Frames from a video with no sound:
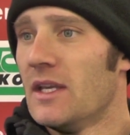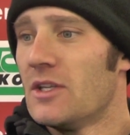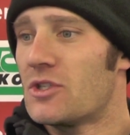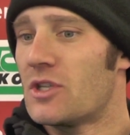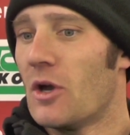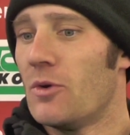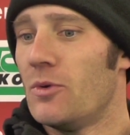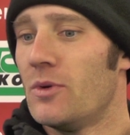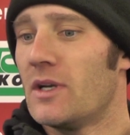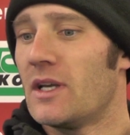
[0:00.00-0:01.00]

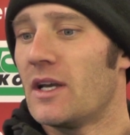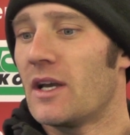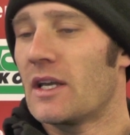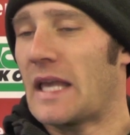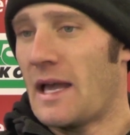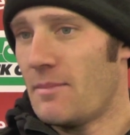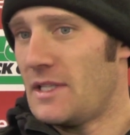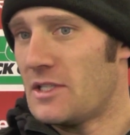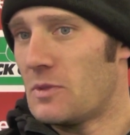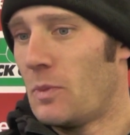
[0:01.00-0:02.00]
So I can't be
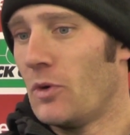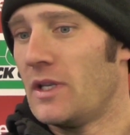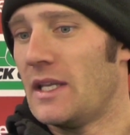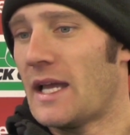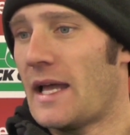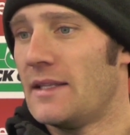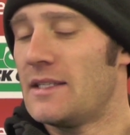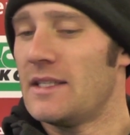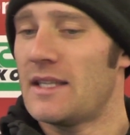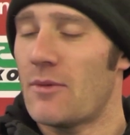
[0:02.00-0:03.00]
disappointed,
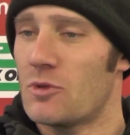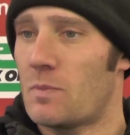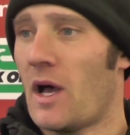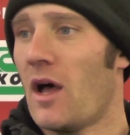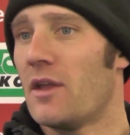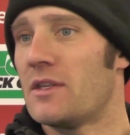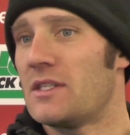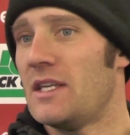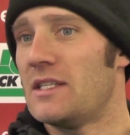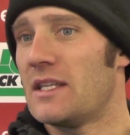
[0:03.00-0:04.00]
and there was part of the
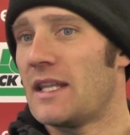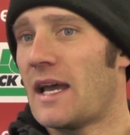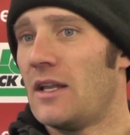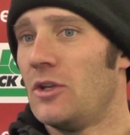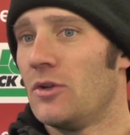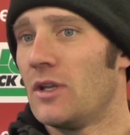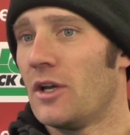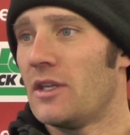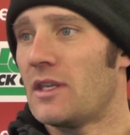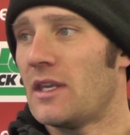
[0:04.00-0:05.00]
season that looked
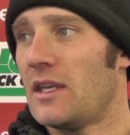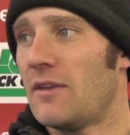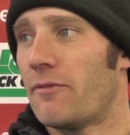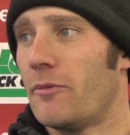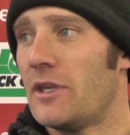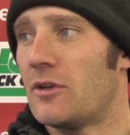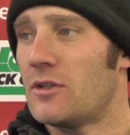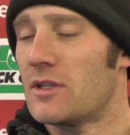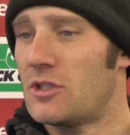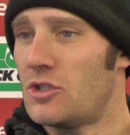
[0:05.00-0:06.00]
like if we could
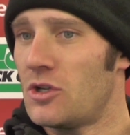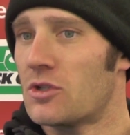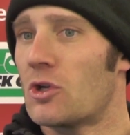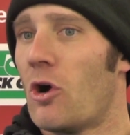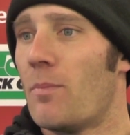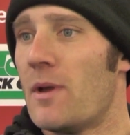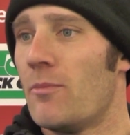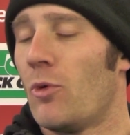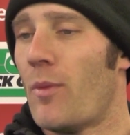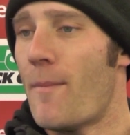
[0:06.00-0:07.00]
have just got a bit
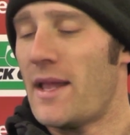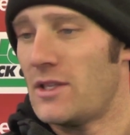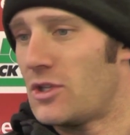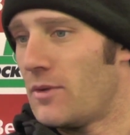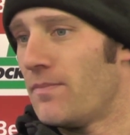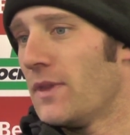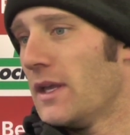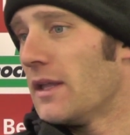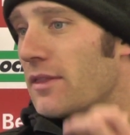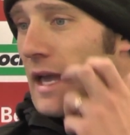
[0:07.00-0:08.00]
more momentum,
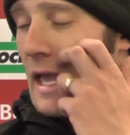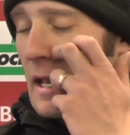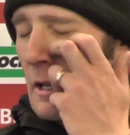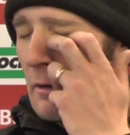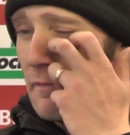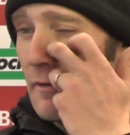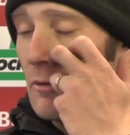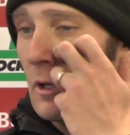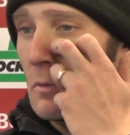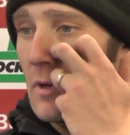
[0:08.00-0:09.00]
then I
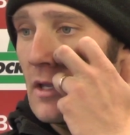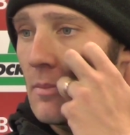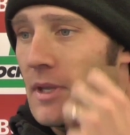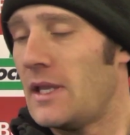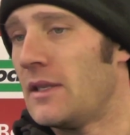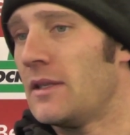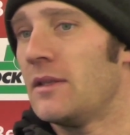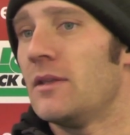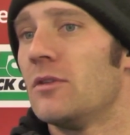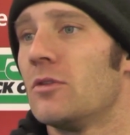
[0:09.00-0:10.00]
feel like we'd have
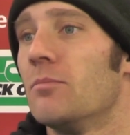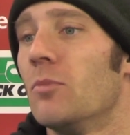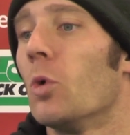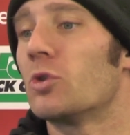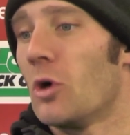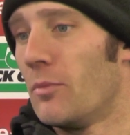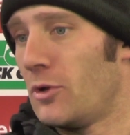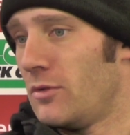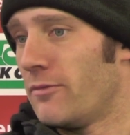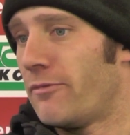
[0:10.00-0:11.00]
been the more
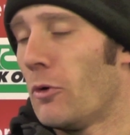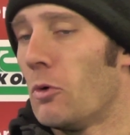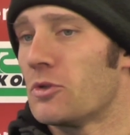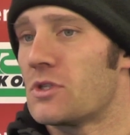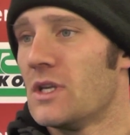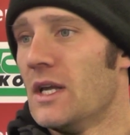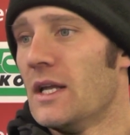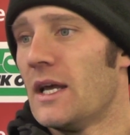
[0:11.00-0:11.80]
dominant force.